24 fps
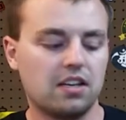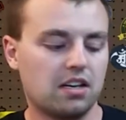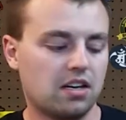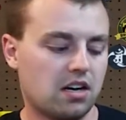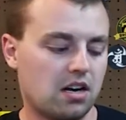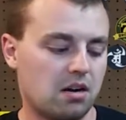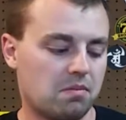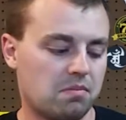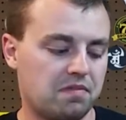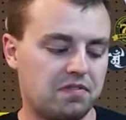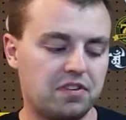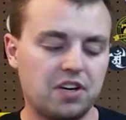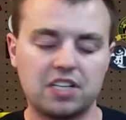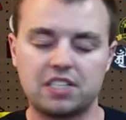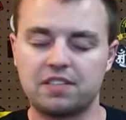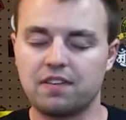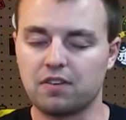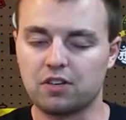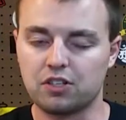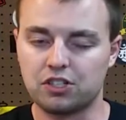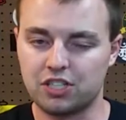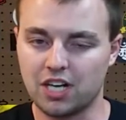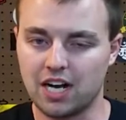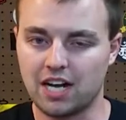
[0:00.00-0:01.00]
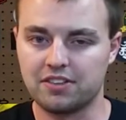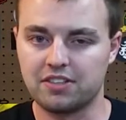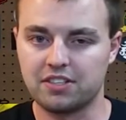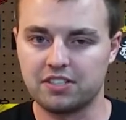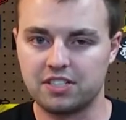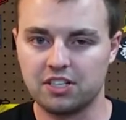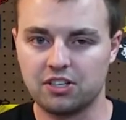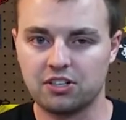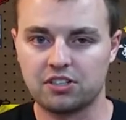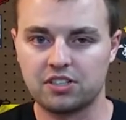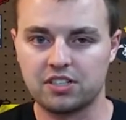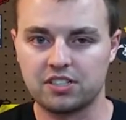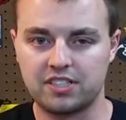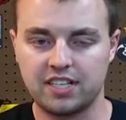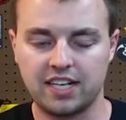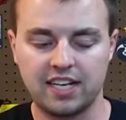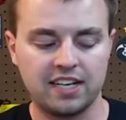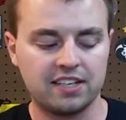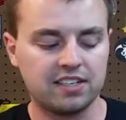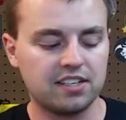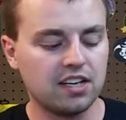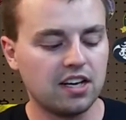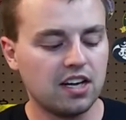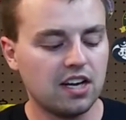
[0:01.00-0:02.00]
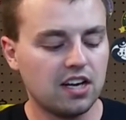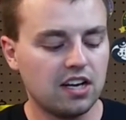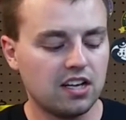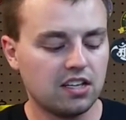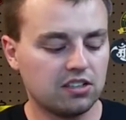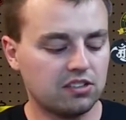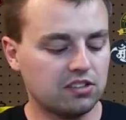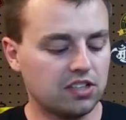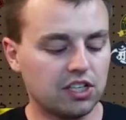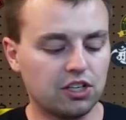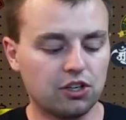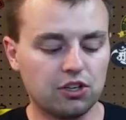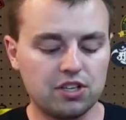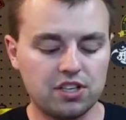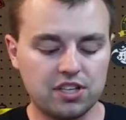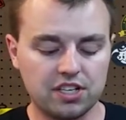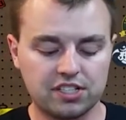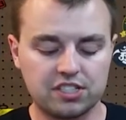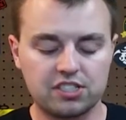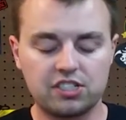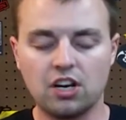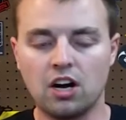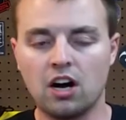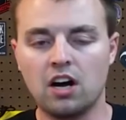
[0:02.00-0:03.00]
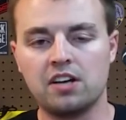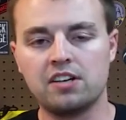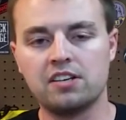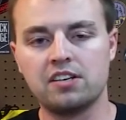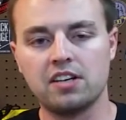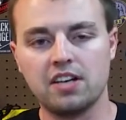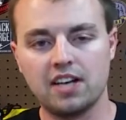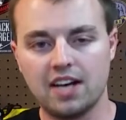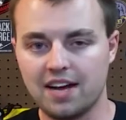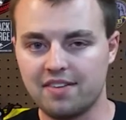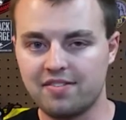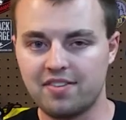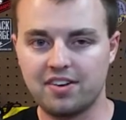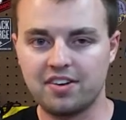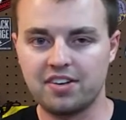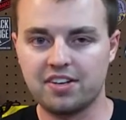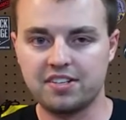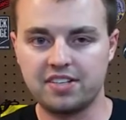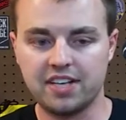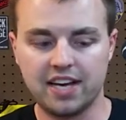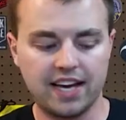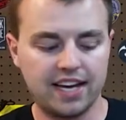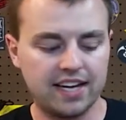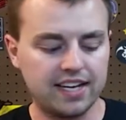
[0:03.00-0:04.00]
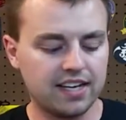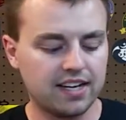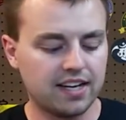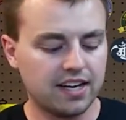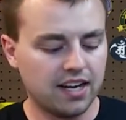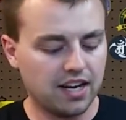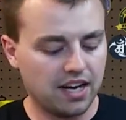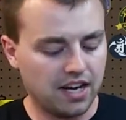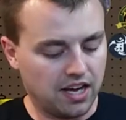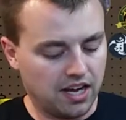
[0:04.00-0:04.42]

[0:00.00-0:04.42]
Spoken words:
If you guys have ever shot in the silica sand, literally this gun, at the end of the day,